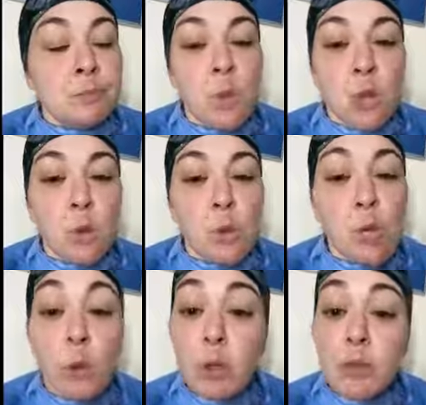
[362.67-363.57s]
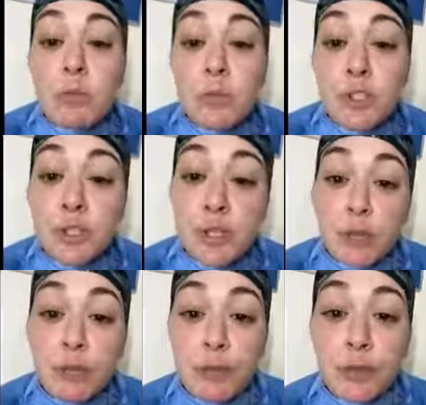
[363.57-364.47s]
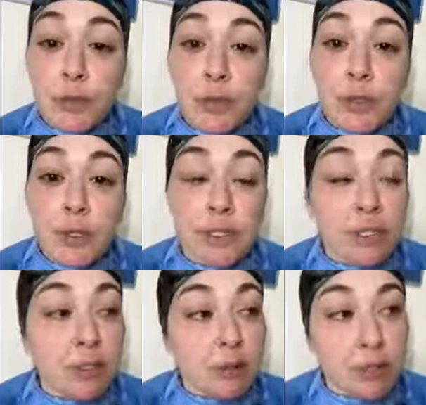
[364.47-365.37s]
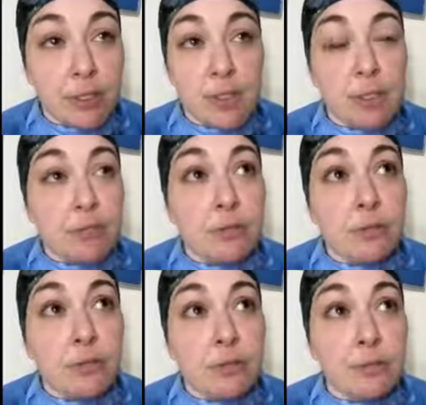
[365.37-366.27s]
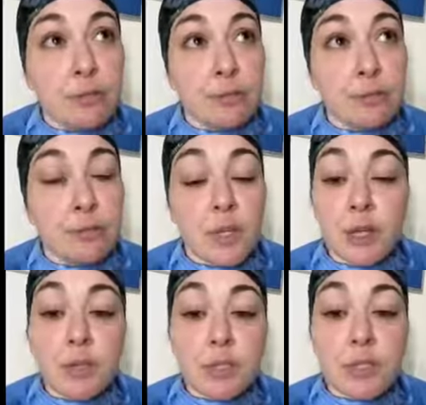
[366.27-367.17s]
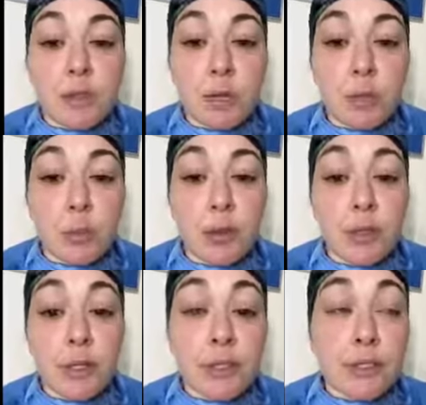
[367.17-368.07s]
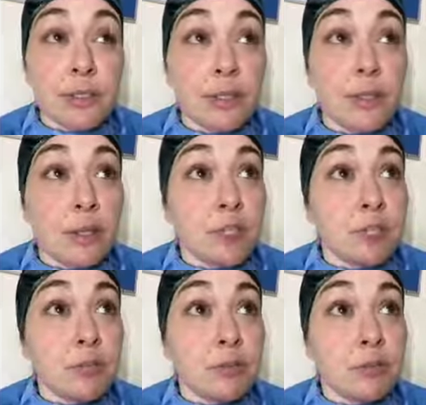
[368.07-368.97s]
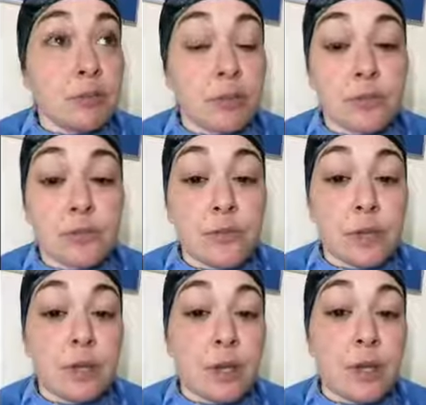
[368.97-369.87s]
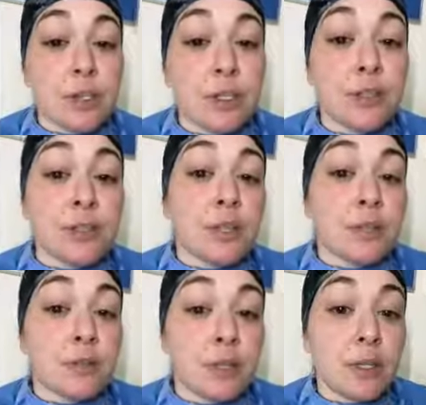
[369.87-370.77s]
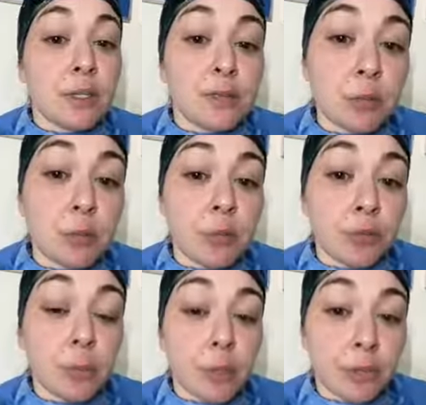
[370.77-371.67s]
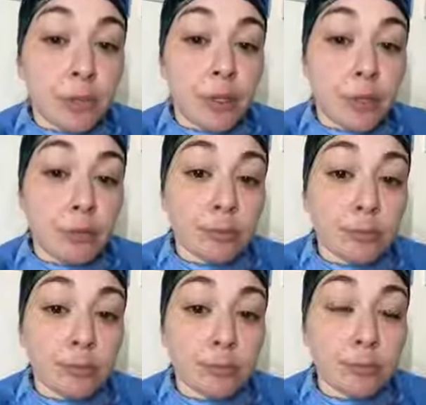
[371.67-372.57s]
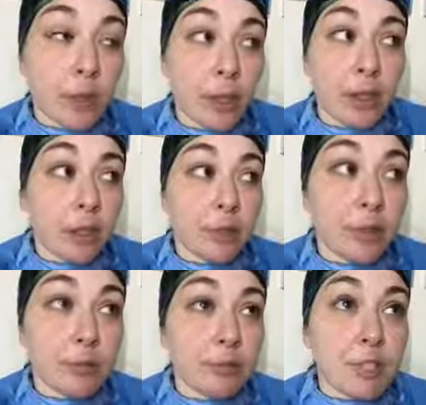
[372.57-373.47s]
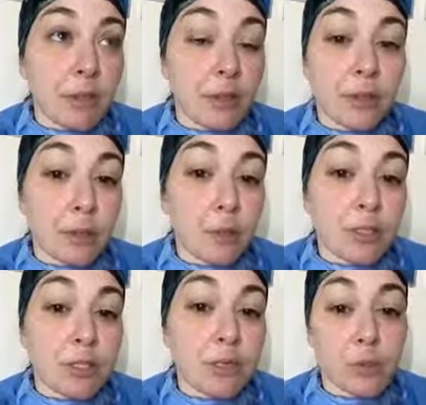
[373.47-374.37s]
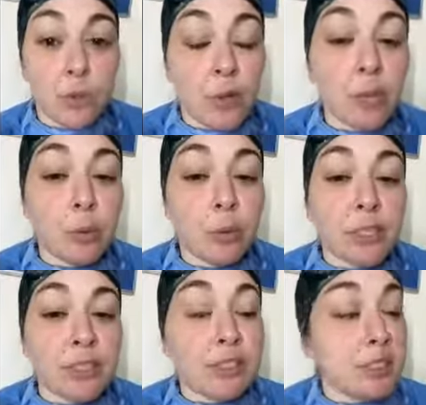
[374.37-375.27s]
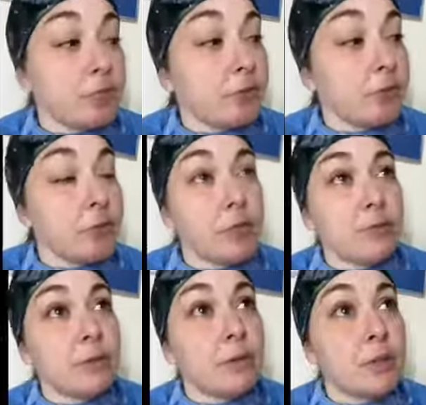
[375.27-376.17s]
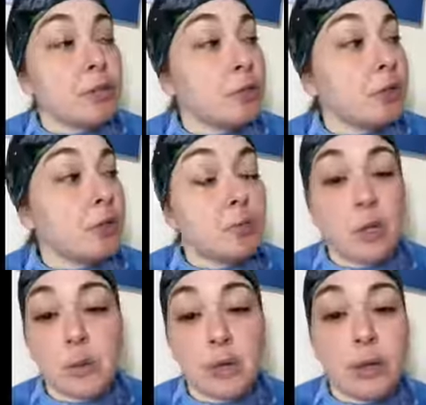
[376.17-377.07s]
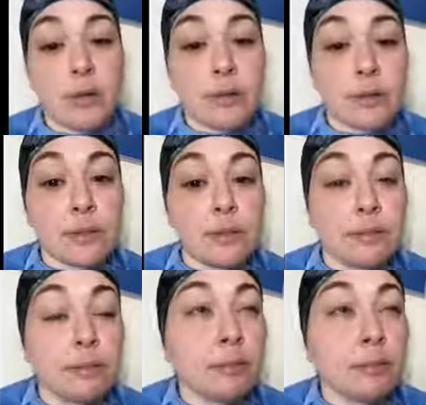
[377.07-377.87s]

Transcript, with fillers: No, well, does he have a fever? And I said, no, he doesn't have a fever. They didn't want to start antibiotics. Day shift nurse finally got a chest x ray. He has full blown pneumonia now. Like, I've been telling them this for a while, but because he didn't have a fever, they didn't want to give him antibiotics.